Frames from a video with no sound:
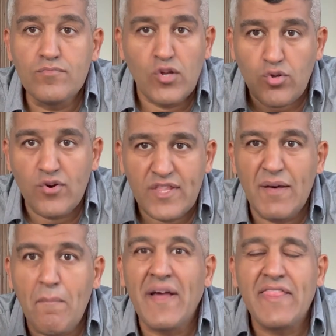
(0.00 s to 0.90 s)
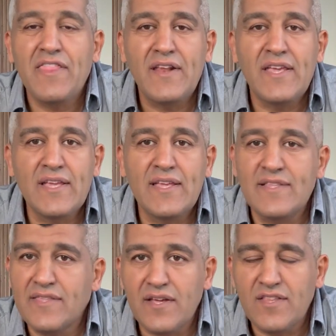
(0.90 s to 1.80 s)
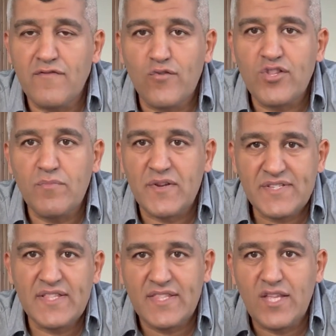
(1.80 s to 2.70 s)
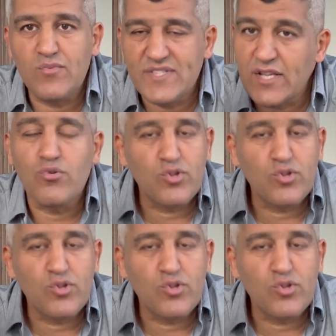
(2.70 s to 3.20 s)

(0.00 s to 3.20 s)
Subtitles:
not only the monthly 30-40% that we said,